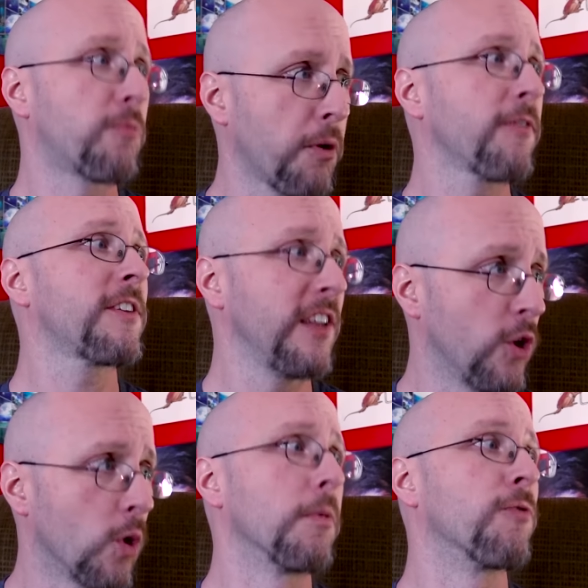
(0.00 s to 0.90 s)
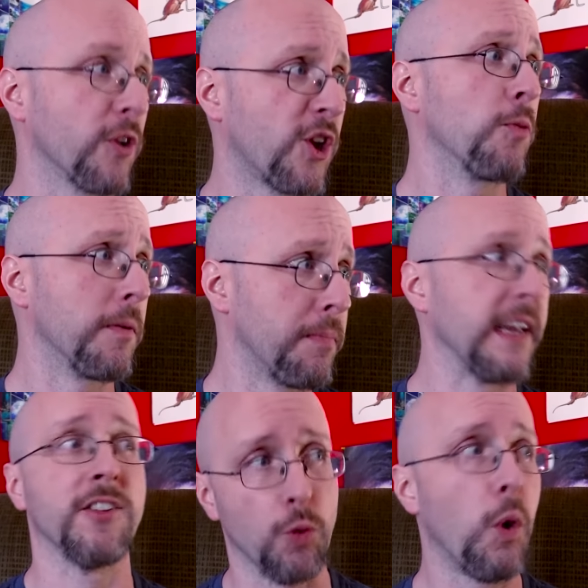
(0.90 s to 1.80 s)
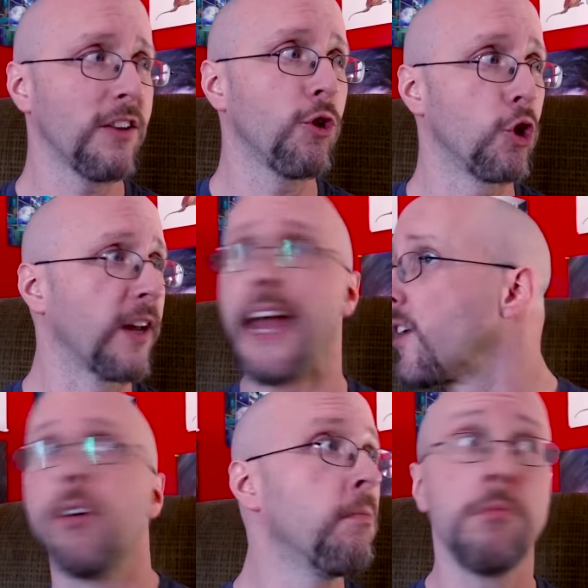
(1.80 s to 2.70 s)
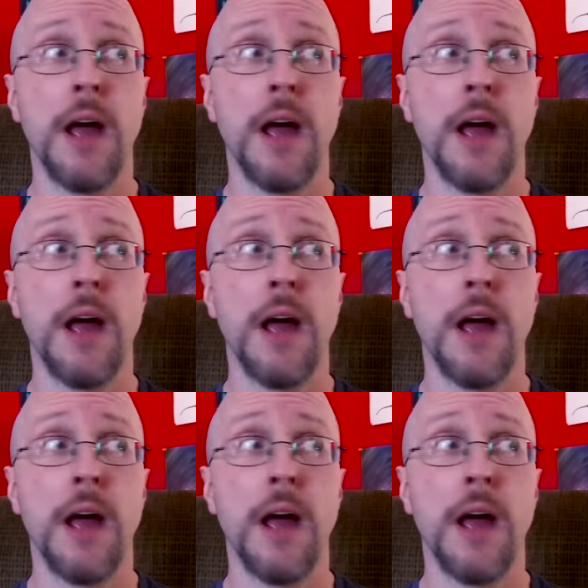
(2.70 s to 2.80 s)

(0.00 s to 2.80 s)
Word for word: it's perfectly normal for a human being to want to look at